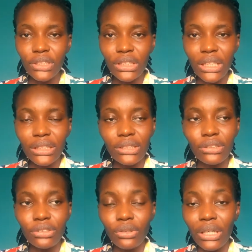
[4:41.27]
you
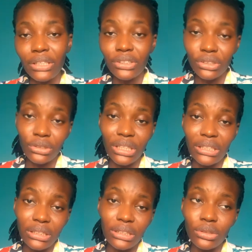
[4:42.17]
get you know I can just know
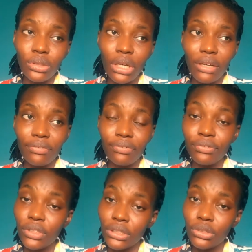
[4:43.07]
that this is oh,
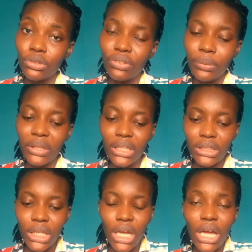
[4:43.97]
I've gotten over with this.